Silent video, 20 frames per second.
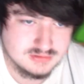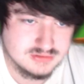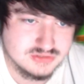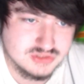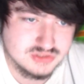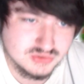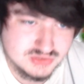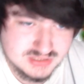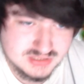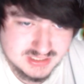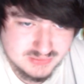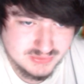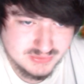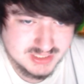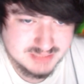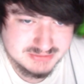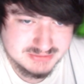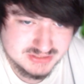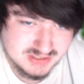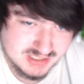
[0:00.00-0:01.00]
So today we're
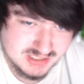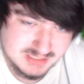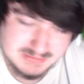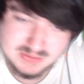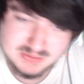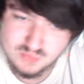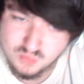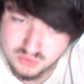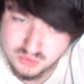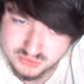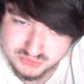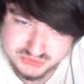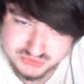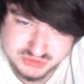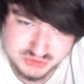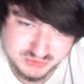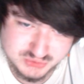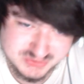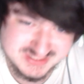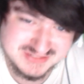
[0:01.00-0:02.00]
going to be talking about Woodle
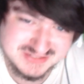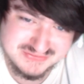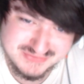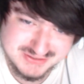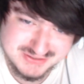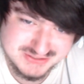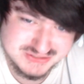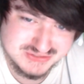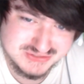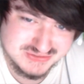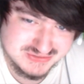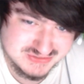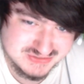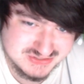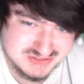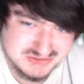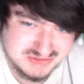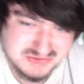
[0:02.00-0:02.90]
Tree Adventures,